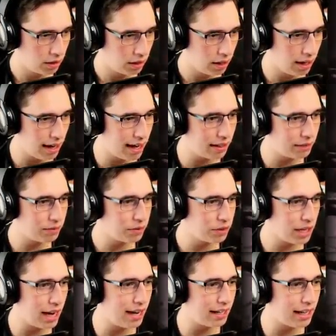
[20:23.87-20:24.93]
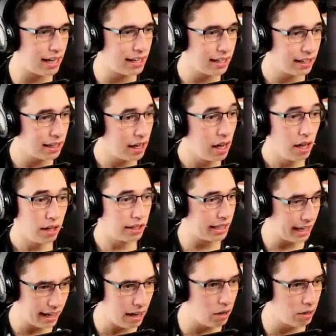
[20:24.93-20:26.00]
Ah, Tanaka!
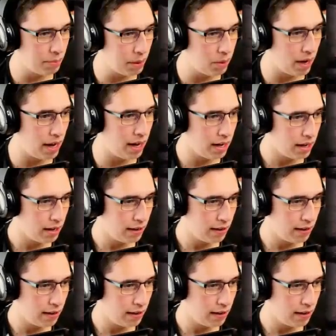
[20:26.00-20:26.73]
Get out of me way!